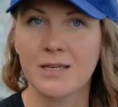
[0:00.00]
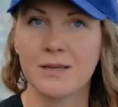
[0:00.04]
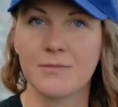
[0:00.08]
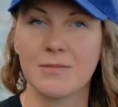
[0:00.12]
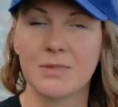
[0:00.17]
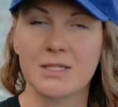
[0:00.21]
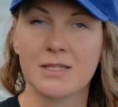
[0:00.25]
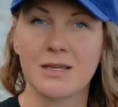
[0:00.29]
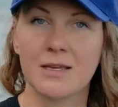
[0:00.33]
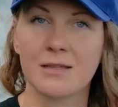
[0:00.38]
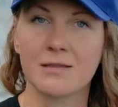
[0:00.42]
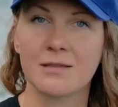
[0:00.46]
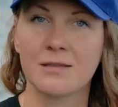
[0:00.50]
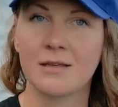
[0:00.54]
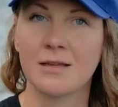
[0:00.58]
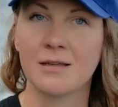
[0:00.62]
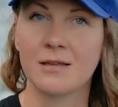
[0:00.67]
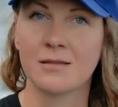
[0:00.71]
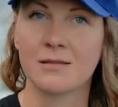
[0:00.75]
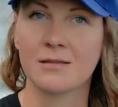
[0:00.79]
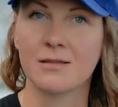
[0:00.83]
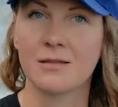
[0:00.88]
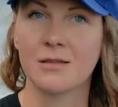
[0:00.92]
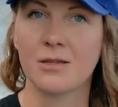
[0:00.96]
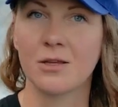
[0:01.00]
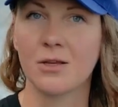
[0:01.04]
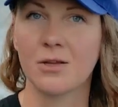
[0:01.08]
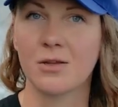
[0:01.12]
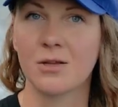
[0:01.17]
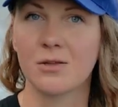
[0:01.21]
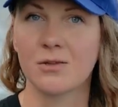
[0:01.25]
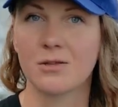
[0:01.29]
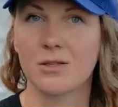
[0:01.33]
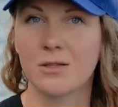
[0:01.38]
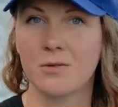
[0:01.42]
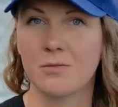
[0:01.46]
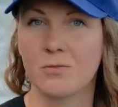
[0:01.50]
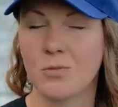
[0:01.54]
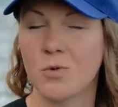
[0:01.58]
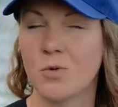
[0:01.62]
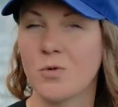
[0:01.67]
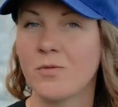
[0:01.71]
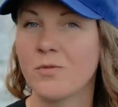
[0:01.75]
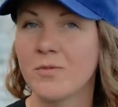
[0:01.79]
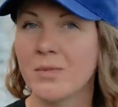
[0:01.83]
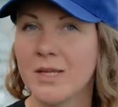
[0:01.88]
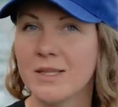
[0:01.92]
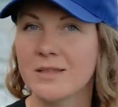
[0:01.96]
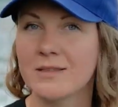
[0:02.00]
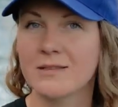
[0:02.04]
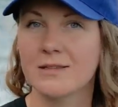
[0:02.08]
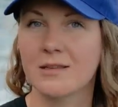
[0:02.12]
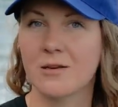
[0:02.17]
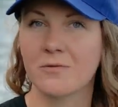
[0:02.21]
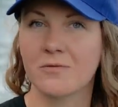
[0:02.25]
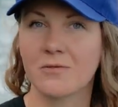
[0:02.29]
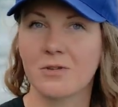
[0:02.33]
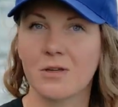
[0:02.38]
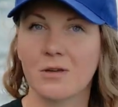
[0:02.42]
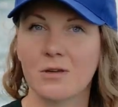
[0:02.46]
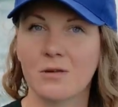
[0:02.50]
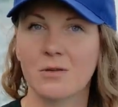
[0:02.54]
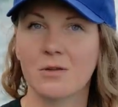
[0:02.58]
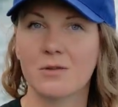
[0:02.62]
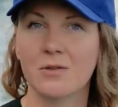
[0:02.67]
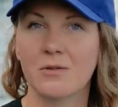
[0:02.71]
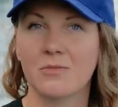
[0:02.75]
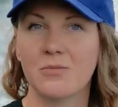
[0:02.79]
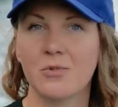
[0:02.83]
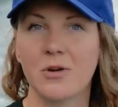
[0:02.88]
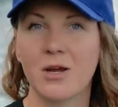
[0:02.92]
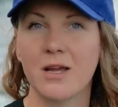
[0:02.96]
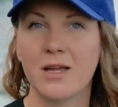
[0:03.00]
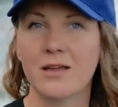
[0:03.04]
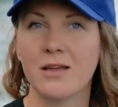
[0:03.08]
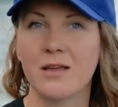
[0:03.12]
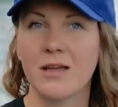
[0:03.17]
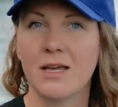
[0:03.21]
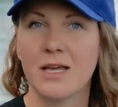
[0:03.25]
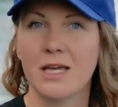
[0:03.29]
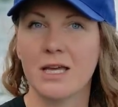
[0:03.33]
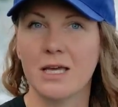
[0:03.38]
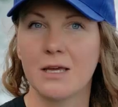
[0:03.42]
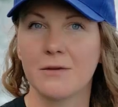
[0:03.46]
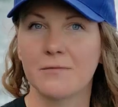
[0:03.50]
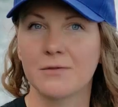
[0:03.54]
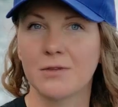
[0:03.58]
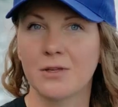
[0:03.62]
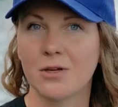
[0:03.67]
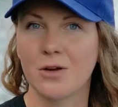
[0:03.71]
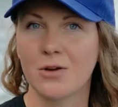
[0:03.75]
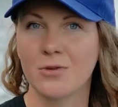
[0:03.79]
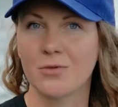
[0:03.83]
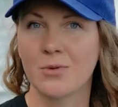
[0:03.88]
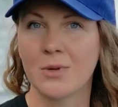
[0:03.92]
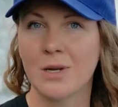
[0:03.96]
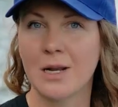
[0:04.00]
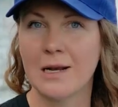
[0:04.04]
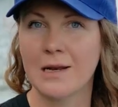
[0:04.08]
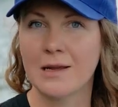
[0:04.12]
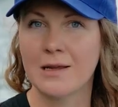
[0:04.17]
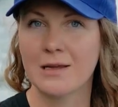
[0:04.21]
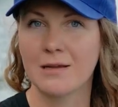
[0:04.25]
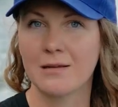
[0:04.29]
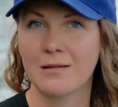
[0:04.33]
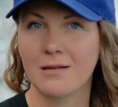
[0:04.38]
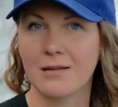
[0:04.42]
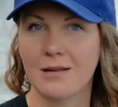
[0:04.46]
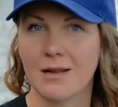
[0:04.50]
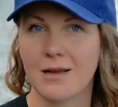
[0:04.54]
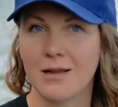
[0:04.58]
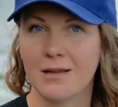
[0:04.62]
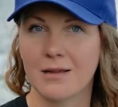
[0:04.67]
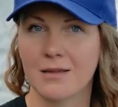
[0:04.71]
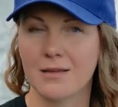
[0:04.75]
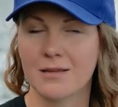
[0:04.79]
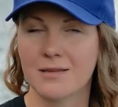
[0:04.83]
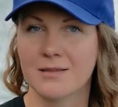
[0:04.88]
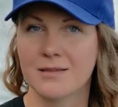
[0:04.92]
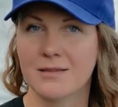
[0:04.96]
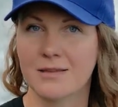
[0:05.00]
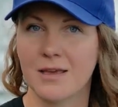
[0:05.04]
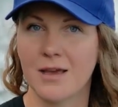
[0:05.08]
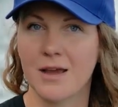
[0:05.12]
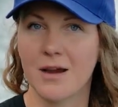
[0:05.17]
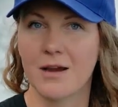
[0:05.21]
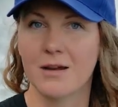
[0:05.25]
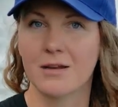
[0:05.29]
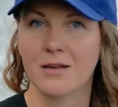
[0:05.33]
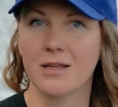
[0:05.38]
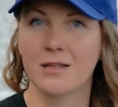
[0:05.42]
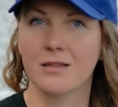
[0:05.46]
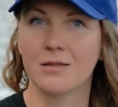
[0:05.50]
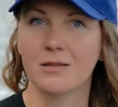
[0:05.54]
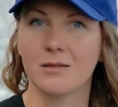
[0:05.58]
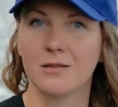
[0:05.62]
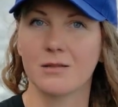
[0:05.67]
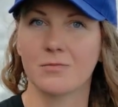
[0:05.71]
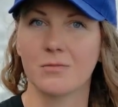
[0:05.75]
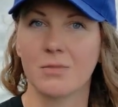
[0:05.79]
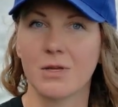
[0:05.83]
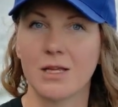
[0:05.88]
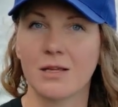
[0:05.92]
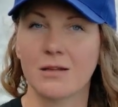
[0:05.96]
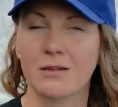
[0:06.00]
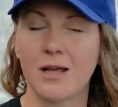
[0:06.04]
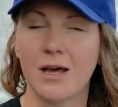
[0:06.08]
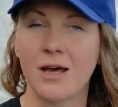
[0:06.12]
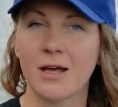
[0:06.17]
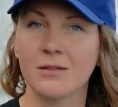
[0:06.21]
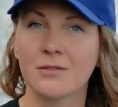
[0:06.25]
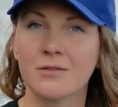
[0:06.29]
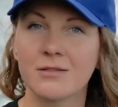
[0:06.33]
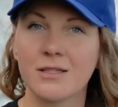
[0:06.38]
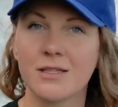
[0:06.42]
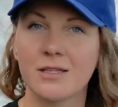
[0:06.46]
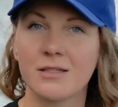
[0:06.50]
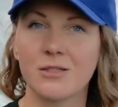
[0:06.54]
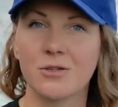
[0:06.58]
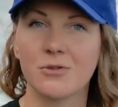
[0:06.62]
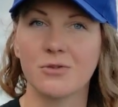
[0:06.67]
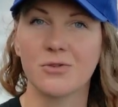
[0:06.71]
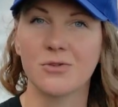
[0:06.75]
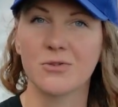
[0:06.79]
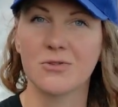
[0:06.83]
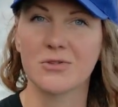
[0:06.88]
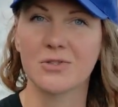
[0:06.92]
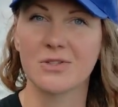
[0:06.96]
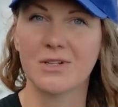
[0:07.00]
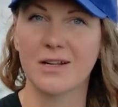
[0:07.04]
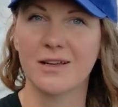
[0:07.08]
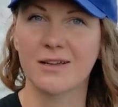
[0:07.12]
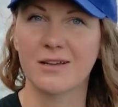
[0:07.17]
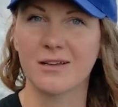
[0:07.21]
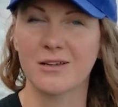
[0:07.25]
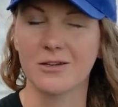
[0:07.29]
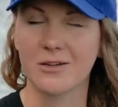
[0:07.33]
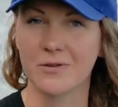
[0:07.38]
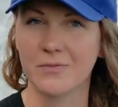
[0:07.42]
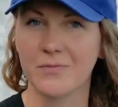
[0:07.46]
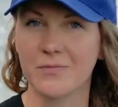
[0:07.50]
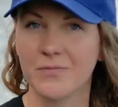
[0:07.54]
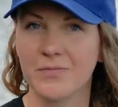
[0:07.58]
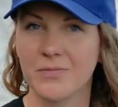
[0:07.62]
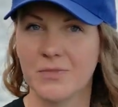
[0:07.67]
imitating the movements of the prey. If they are really like scared and being hunted, you use like a